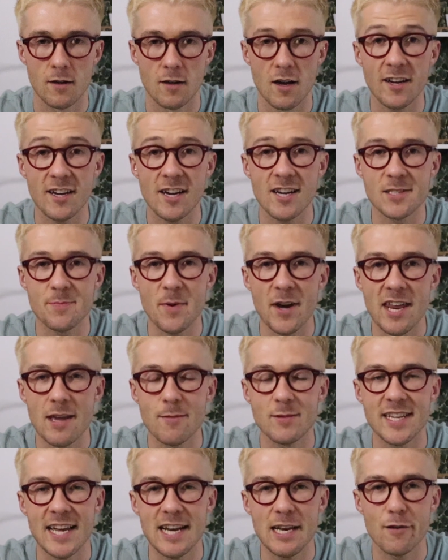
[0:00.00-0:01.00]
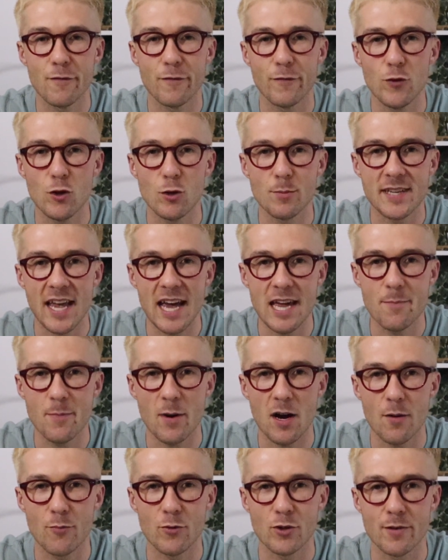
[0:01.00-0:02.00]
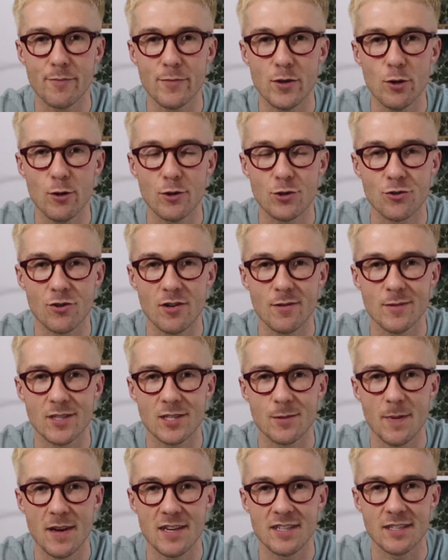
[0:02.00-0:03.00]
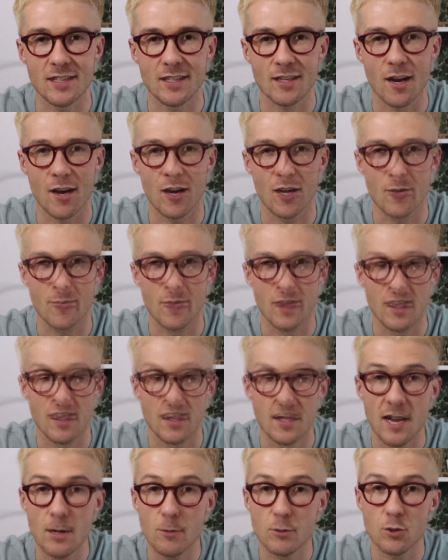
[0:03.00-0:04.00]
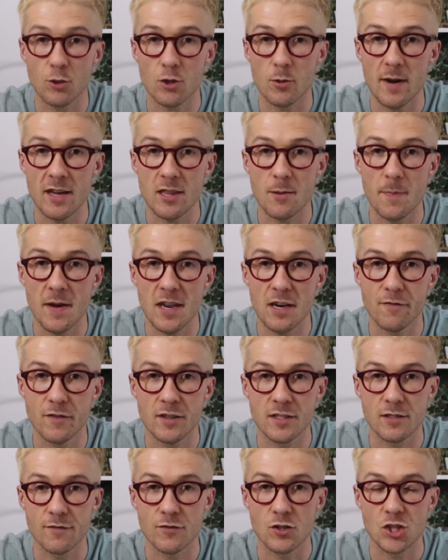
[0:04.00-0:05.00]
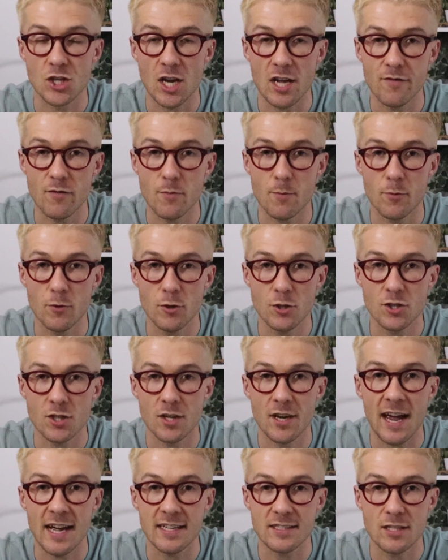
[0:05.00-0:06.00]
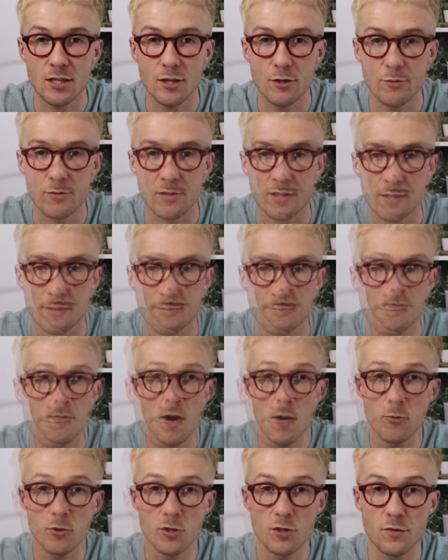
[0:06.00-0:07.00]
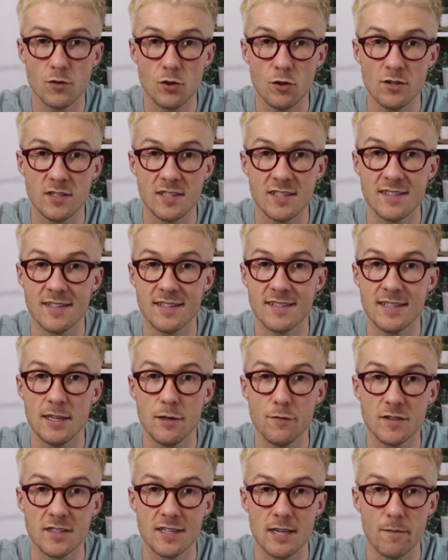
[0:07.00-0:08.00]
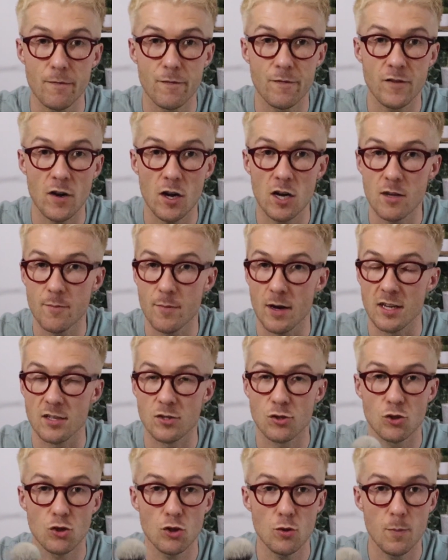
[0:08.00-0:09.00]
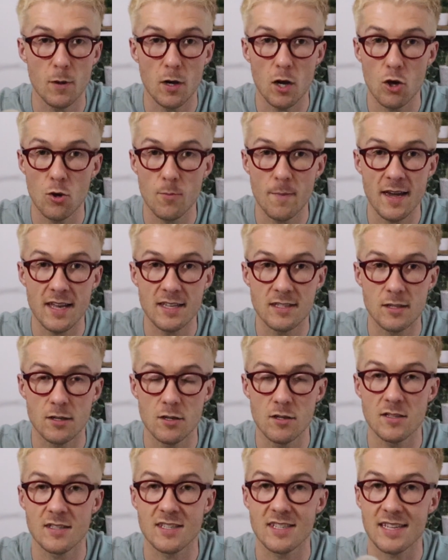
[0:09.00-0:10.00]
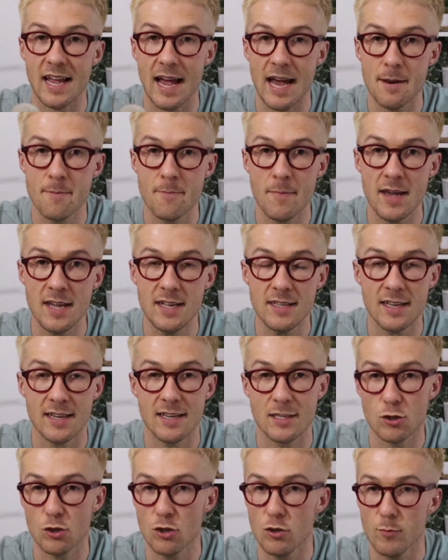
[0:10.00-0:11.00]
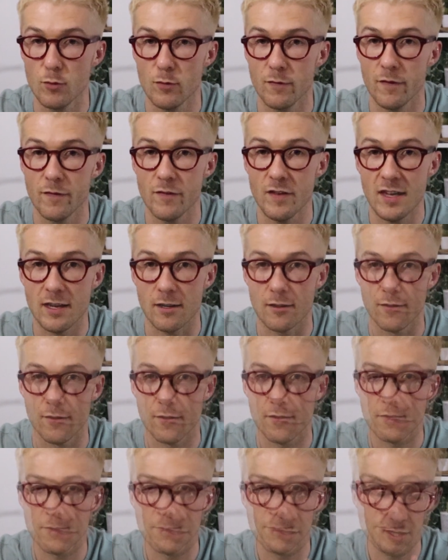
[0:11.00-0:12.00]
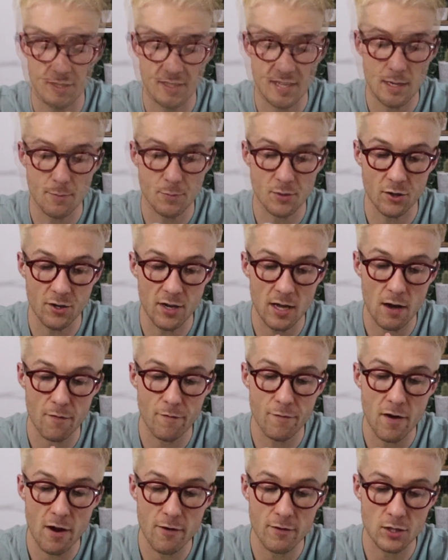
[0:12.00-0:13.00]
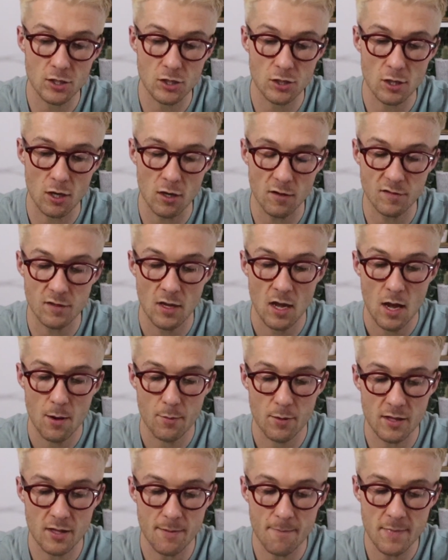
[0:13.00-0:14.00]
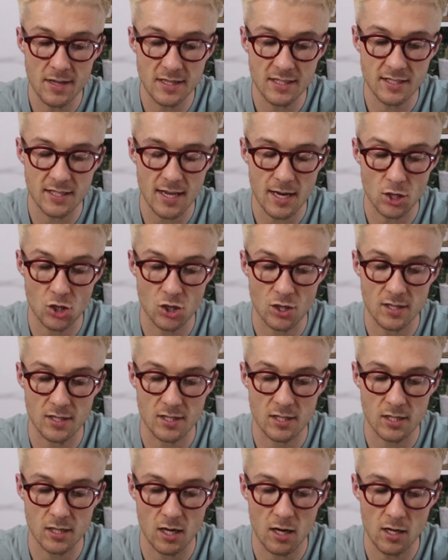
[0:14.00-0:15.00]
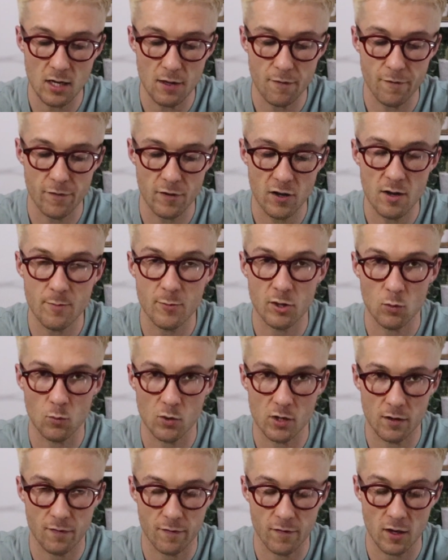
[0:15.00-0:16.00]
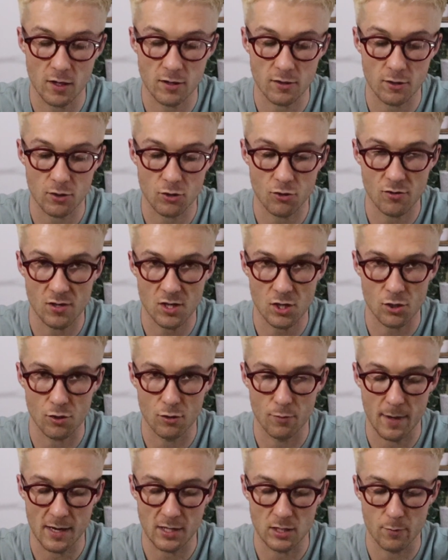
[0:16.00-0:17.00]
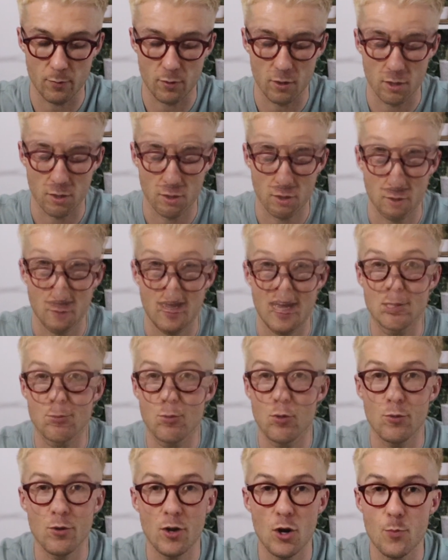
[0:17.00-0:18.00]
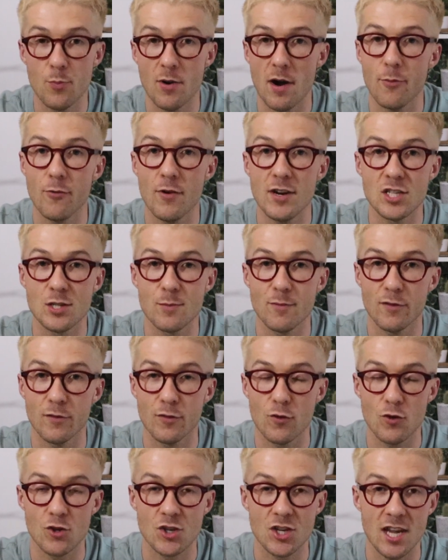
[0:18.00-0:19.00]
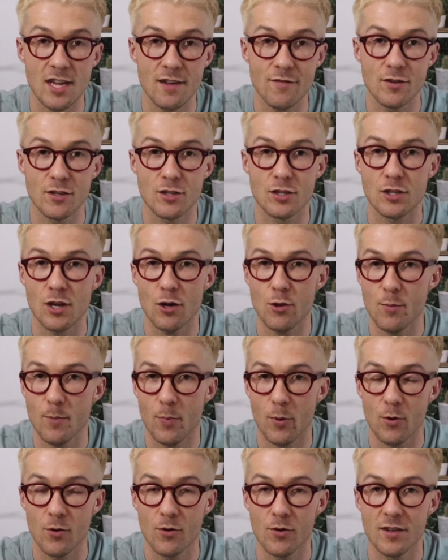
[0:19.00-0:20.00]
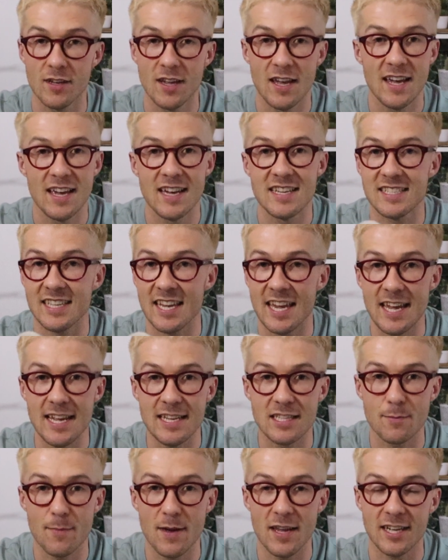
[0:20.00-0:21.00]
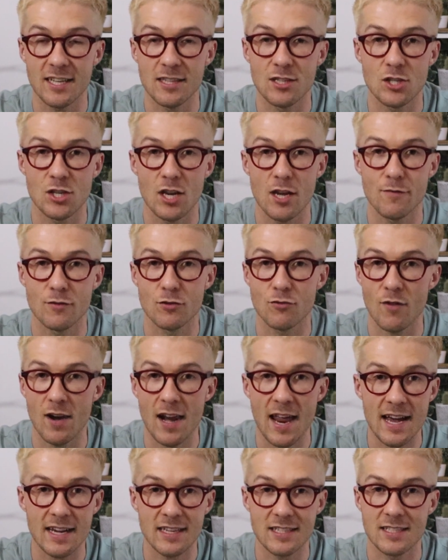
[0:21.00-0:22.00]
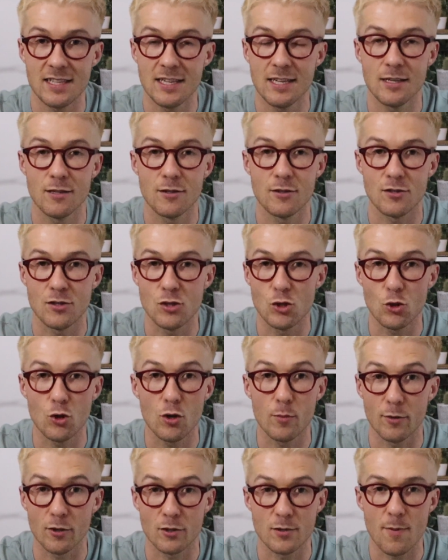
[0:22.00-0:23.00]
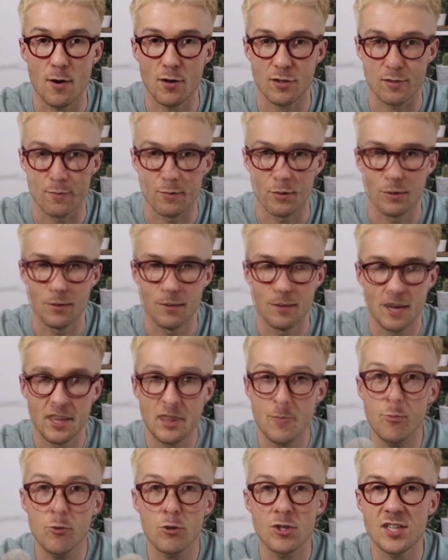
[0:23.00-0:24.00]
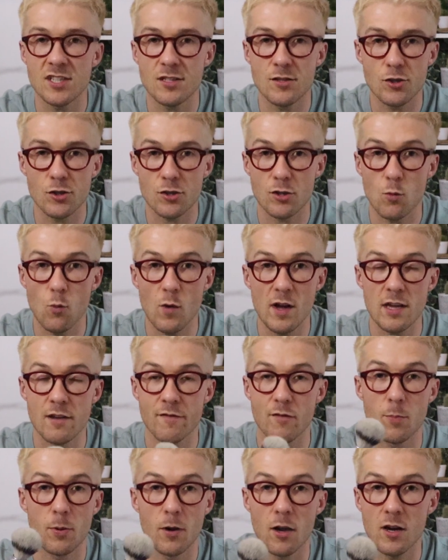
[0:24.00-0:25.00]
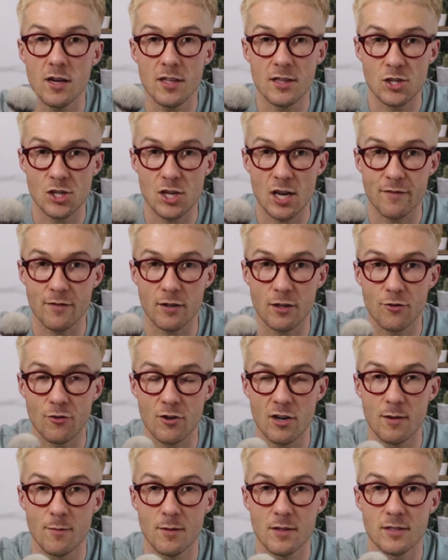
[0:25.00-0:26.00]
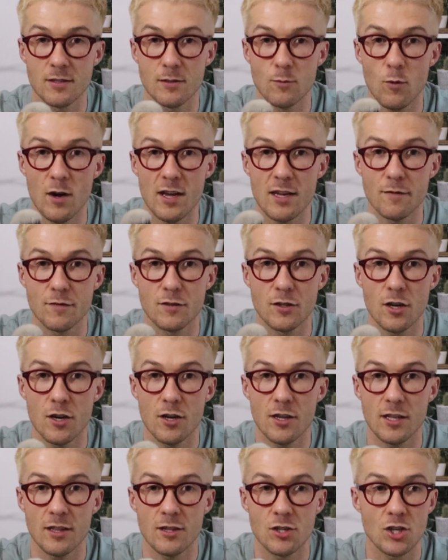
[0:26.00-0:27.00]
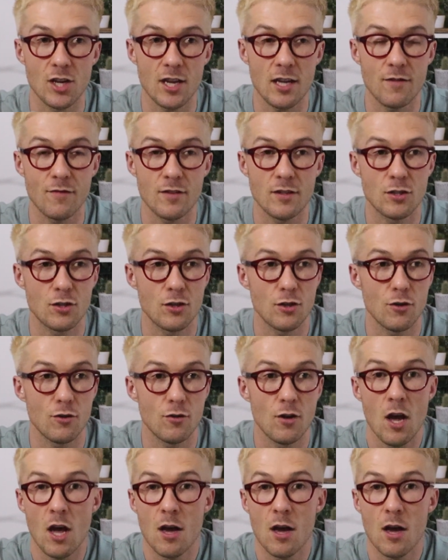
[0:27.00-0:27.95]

Hi guys, my name is Elliot Forbes, head barber at the MÜHLE treatment space in Carnaby. Today we're talking about the benefits of a shaving brush and how to use it. My brush of choice is the Silvertip Fibre. It's super low maintenance, it's handmade and it's suitable for vegans. The tips on it are very soft, then the midsection is slightly firmer than what you'd find on a traditional badger brush. As we all know, preparation before shaving is so important. It's key to making the shave as relaxing and as enjoyable as possible. And the brush isn't just a way of applying the shaving cream, it's a way of turning the shave into